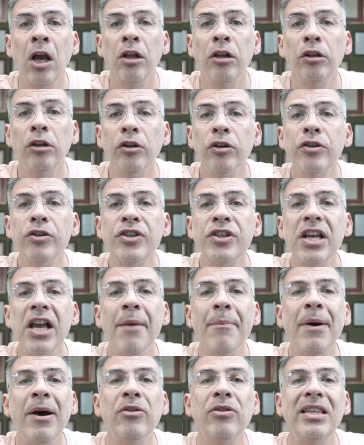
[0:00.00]
learns
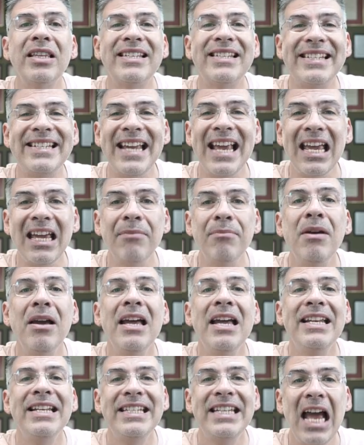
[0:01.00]
about the same
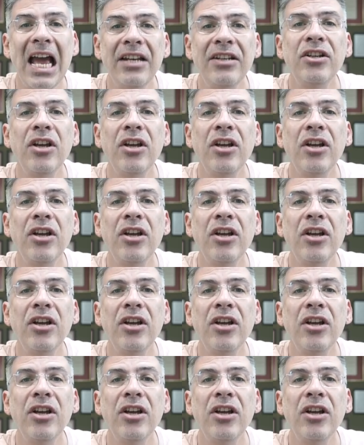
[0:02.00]
ten